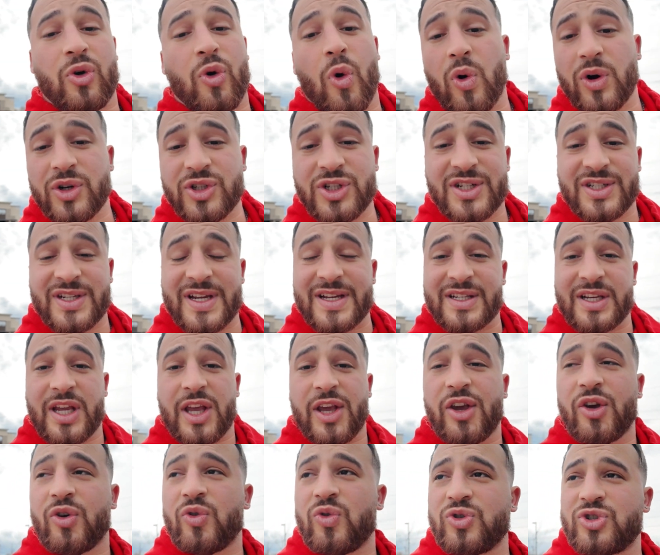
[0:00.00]
gorgeous. It's
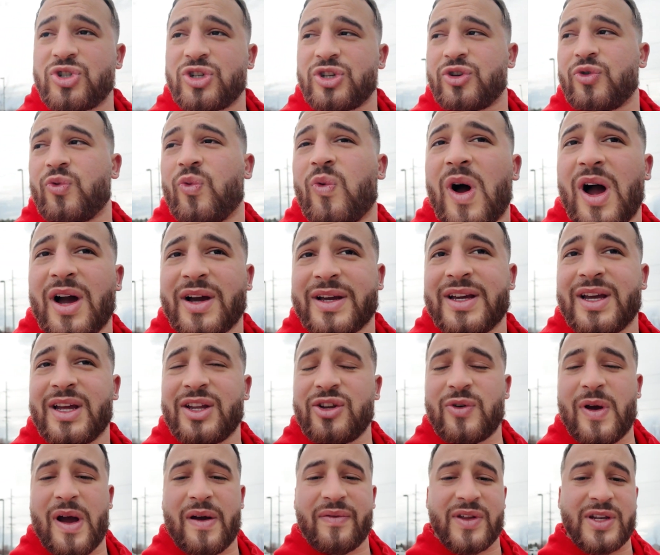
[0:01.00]
huge. You walk
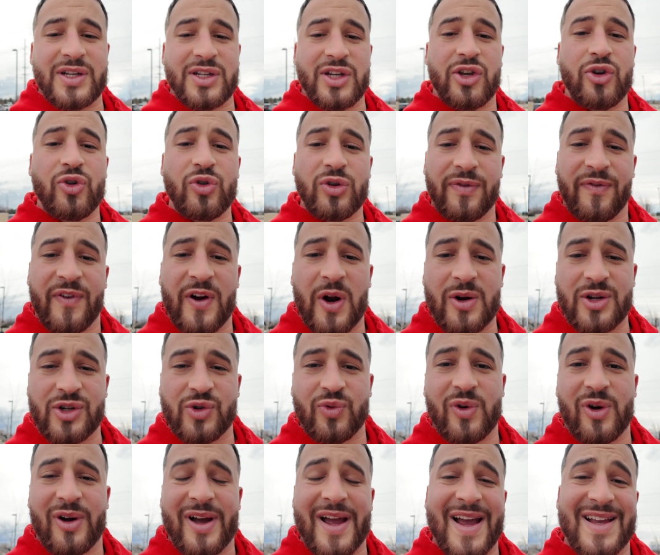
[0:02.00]
in, you have this huge Ferris
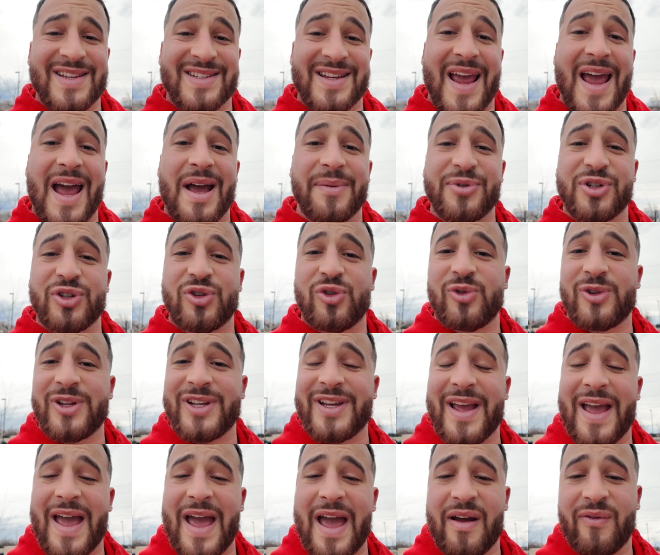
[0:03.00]
wheel. It has
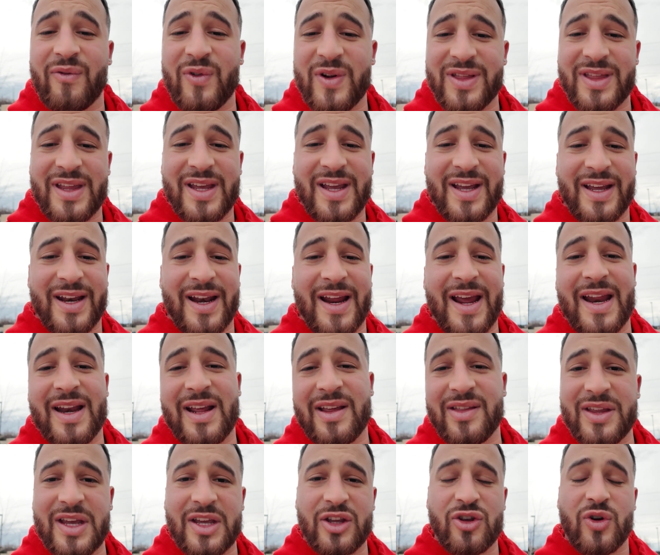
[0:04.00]
absolutely everything and
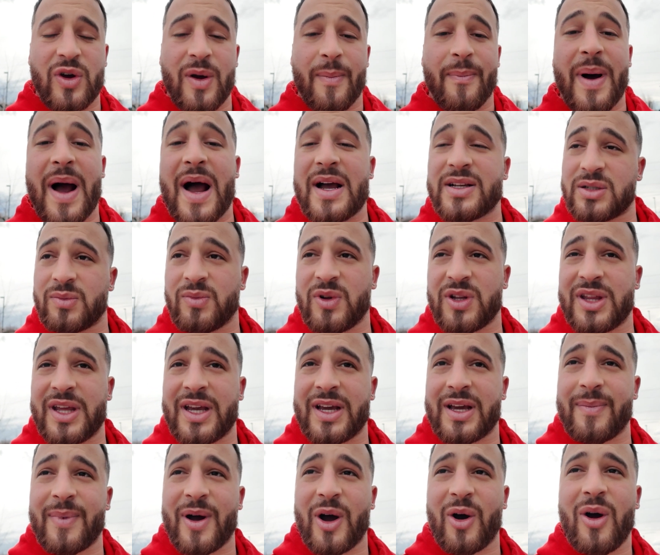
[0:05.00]
anything you can possibly
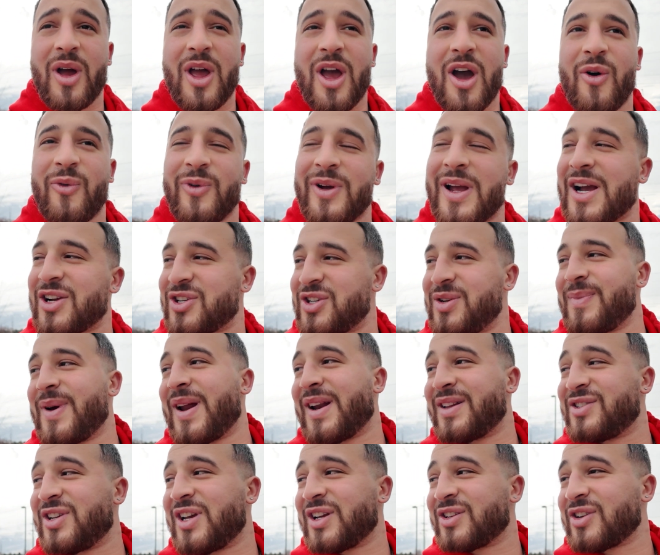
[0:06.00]
think about. We actually
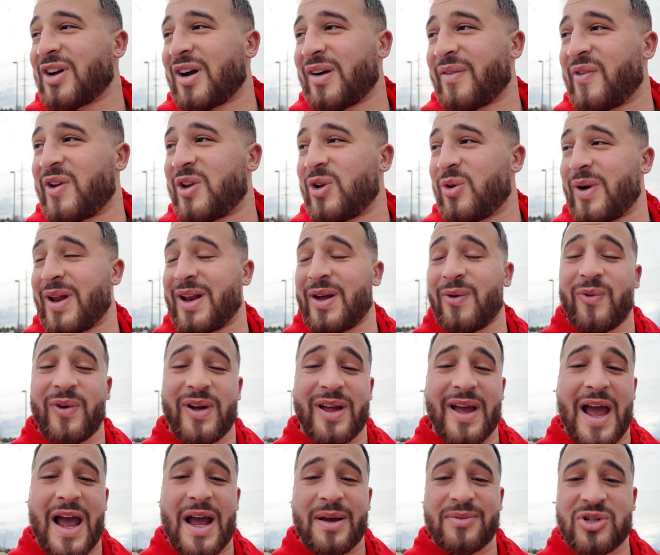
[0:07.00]
made a TikTok video and it
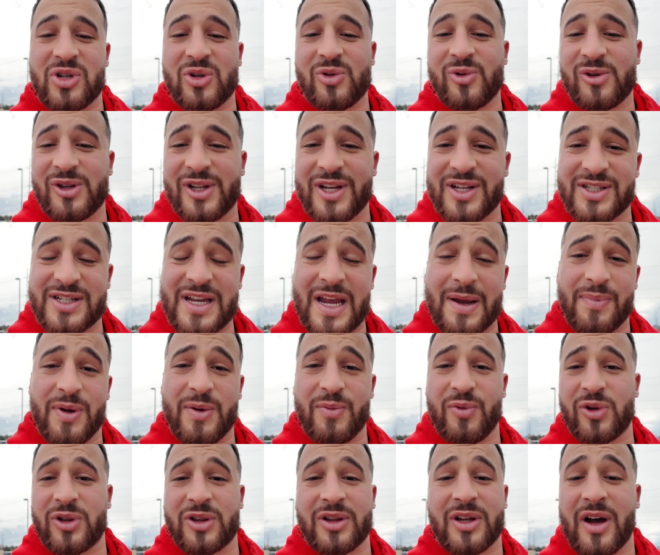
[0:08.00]
went absolutely insane.
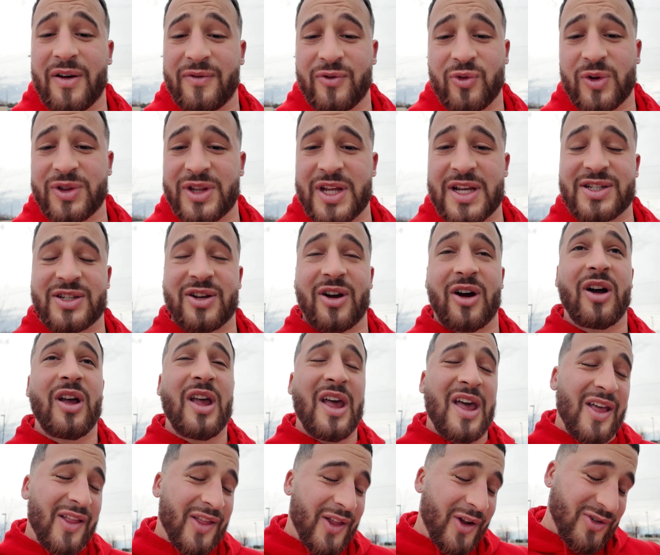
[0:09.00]
People loved what they saw.
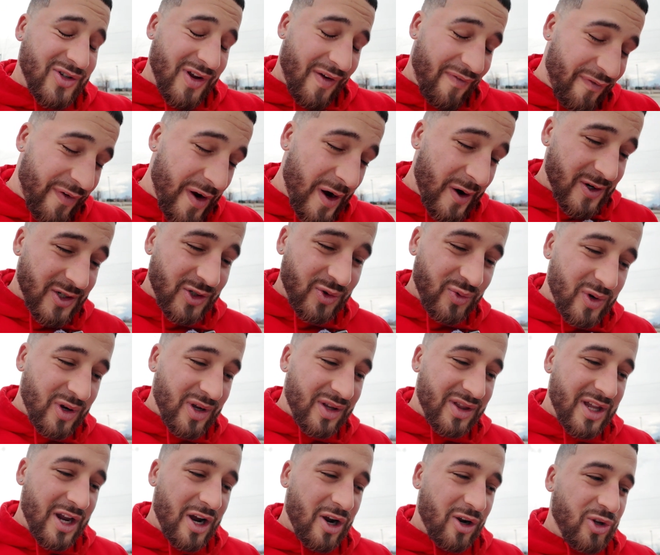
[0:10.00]
There's a Ferris wheel
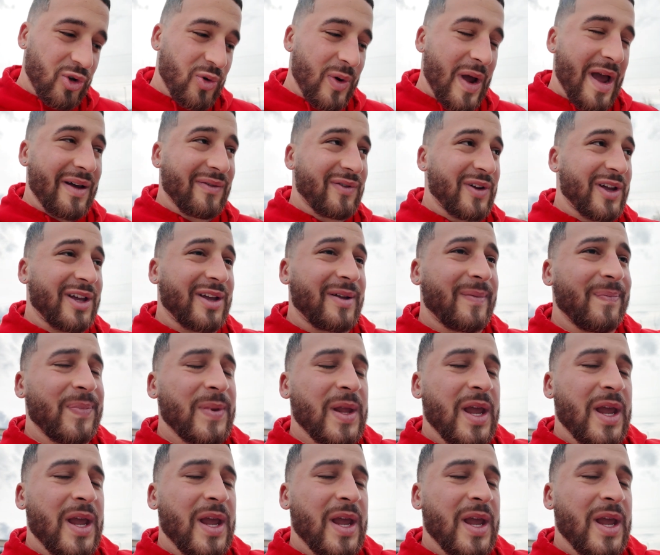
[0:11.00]
in there. You have a